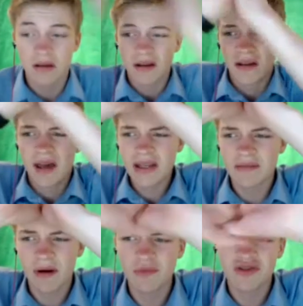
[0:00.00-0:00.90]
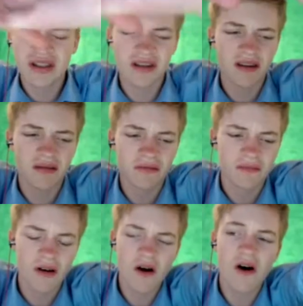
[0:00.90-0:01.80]
Here's my music.
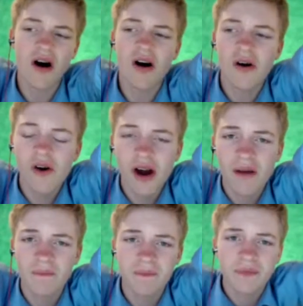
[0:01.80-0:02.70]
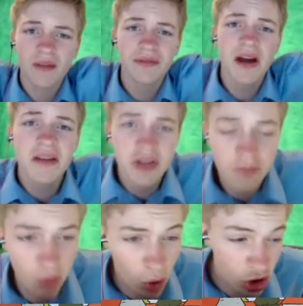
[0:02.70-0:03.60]
Alright, thank you
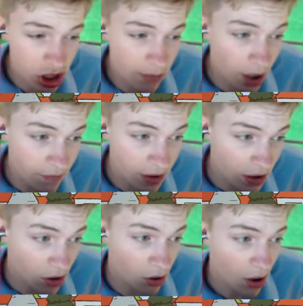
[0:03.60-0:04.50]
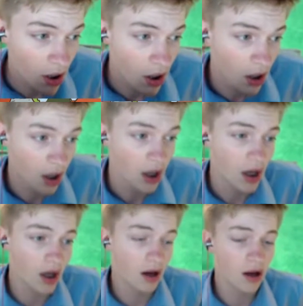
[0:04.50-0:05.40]
for watching my video.
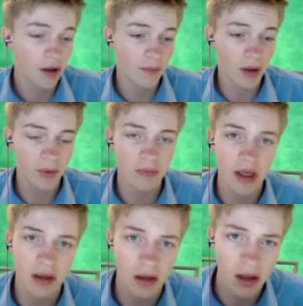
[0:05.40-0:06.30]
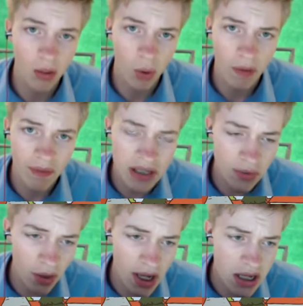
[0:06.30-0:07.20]
I'll be making another one this
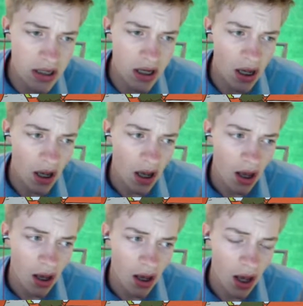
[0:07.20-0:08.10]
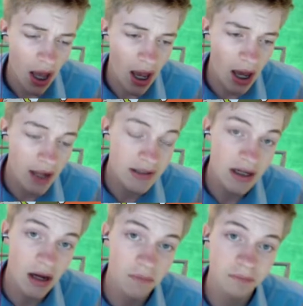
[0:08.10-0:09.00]
week. And
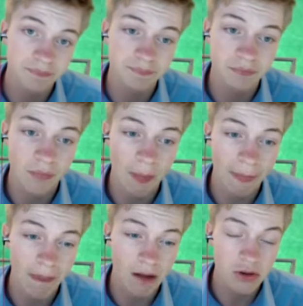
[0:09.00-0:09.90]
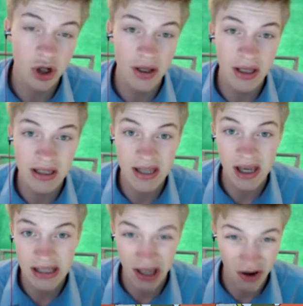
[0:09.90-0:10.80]
try and get
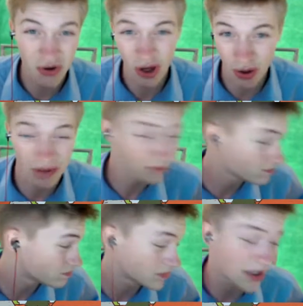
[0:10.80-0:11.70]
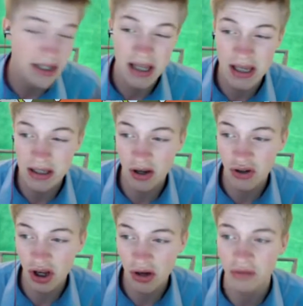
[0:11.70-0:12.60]
CSGO going.
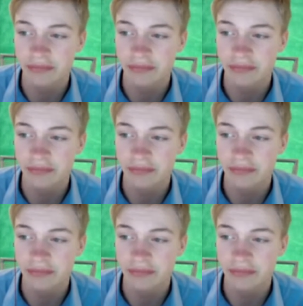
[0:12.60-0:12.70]
CSGO.